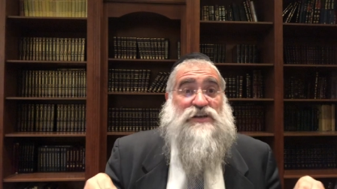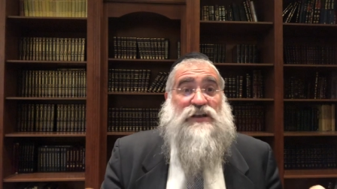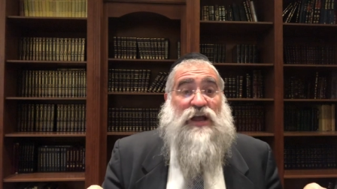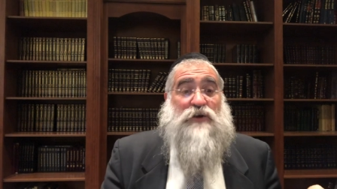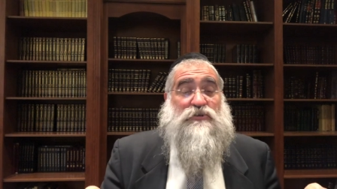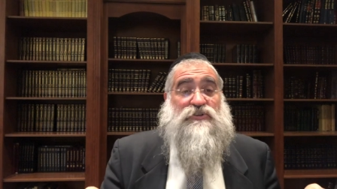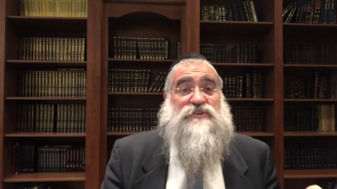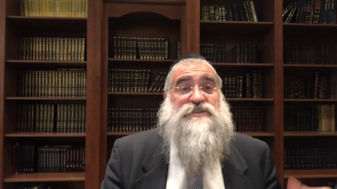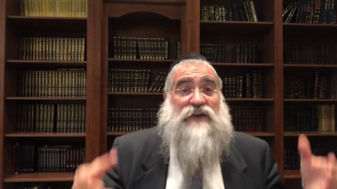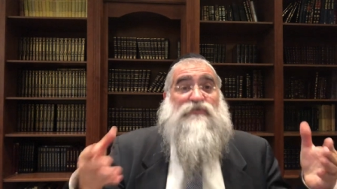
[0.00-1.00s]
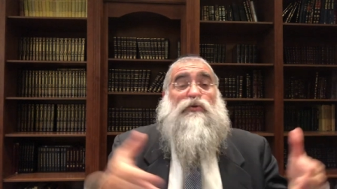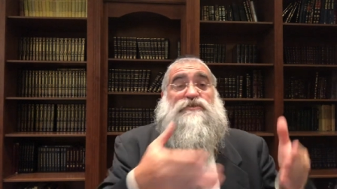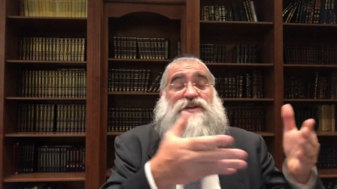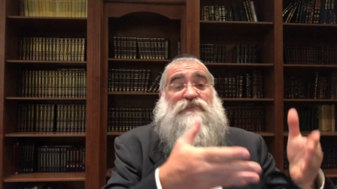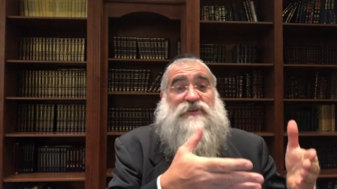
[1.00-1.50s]
an inheritance. Everyone's
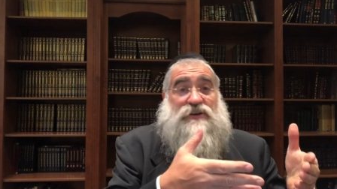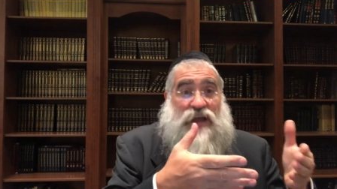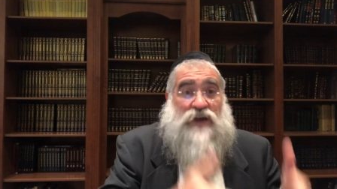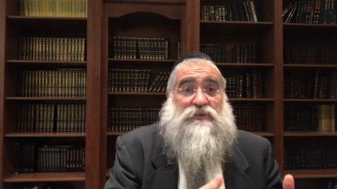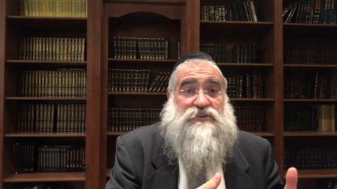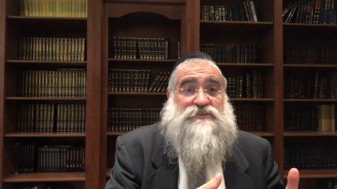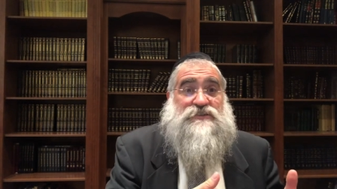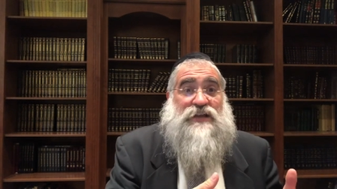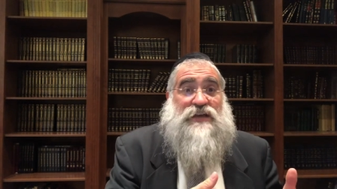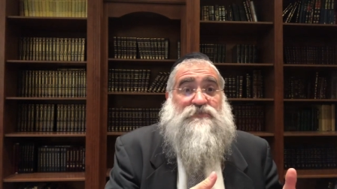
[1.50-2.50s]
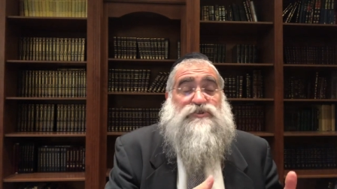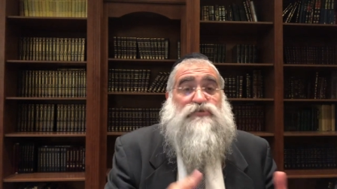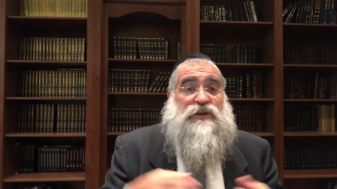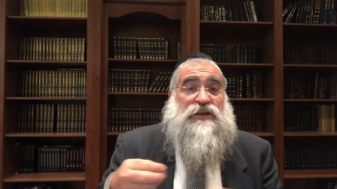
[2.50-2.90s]
going to have an inheritance in the land of Israel.